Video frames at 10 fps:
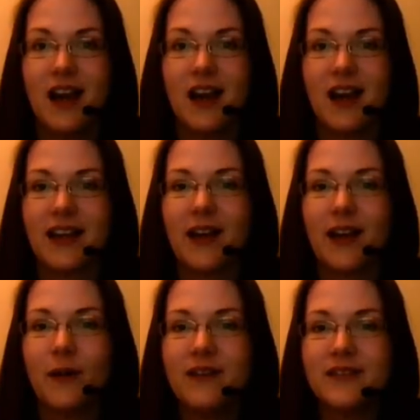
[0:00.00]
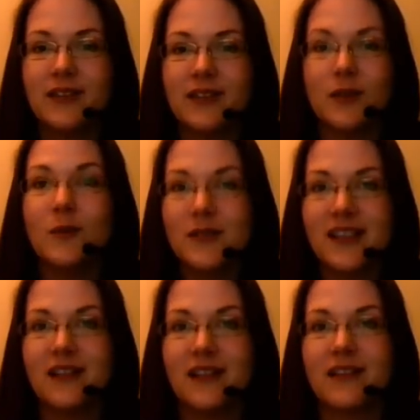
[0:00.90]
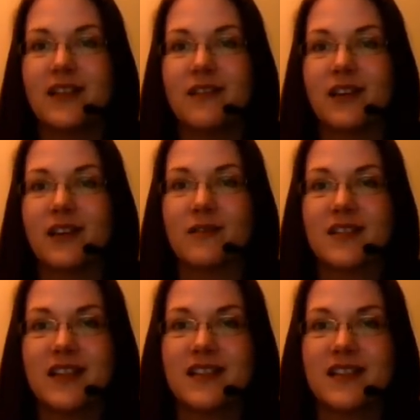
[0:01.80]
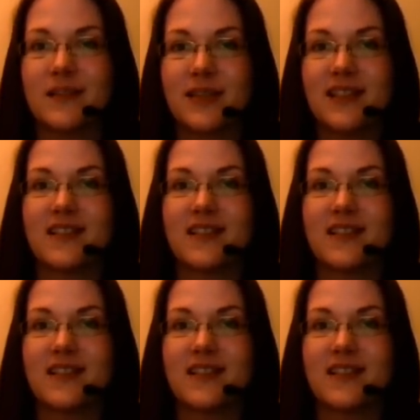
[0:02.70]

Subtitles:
And however ordinary you think your status updates